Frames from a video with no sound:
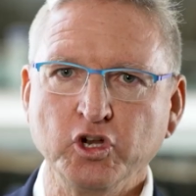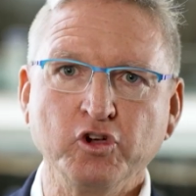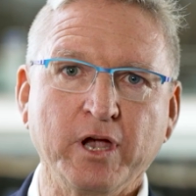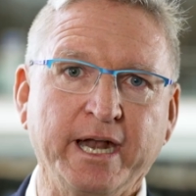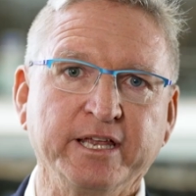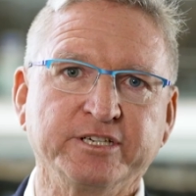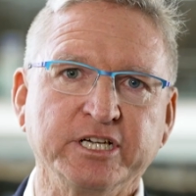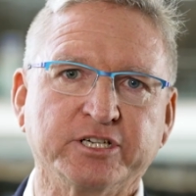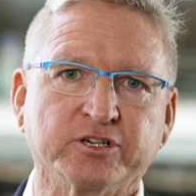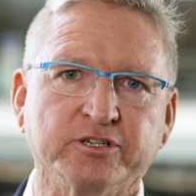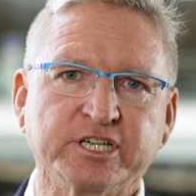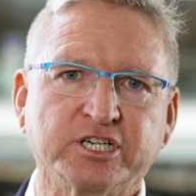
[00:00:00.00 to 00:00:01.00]
new energy
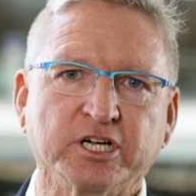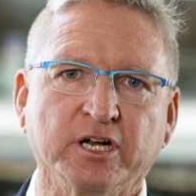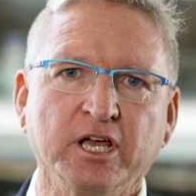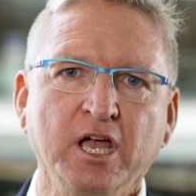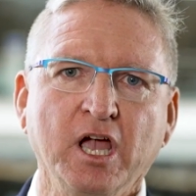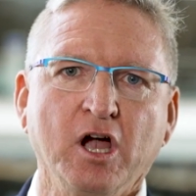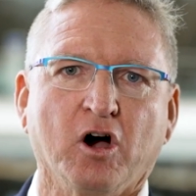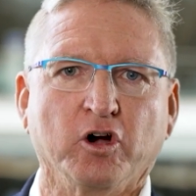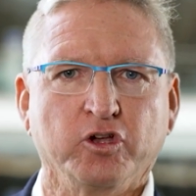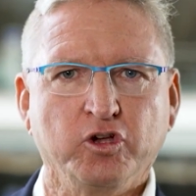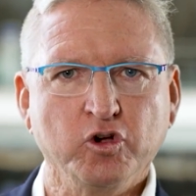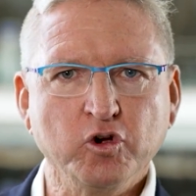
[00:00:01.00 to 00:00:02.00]
transition are
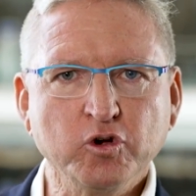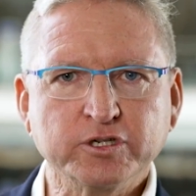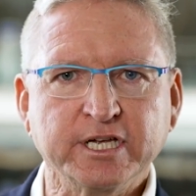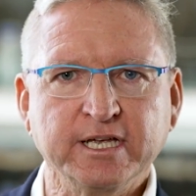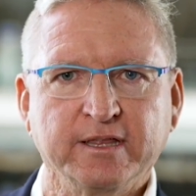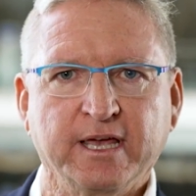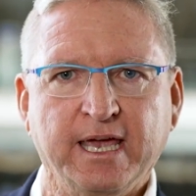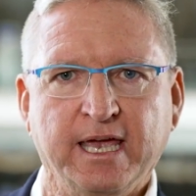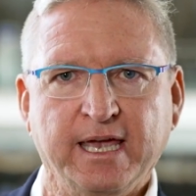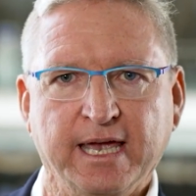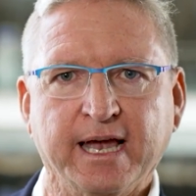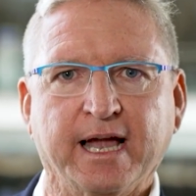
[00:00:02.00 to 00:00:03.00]
using
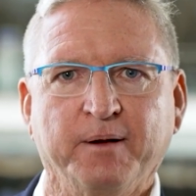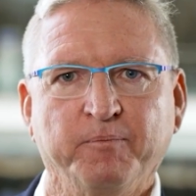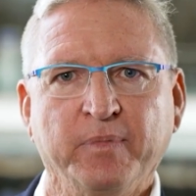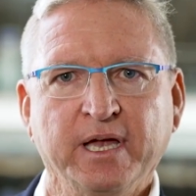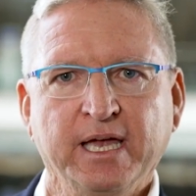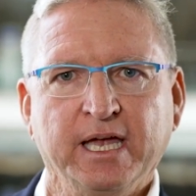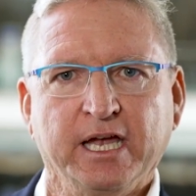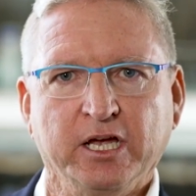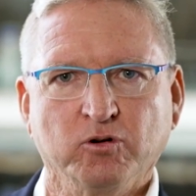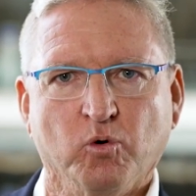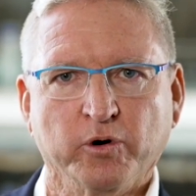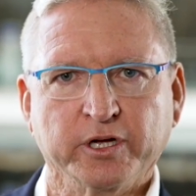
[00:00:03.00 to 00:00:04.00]
their income
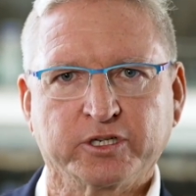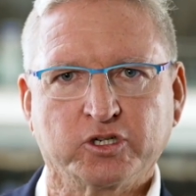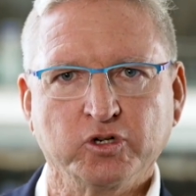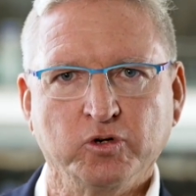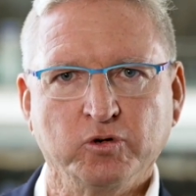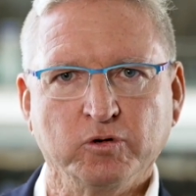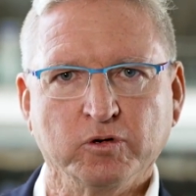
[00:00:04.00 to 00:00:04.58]
in order to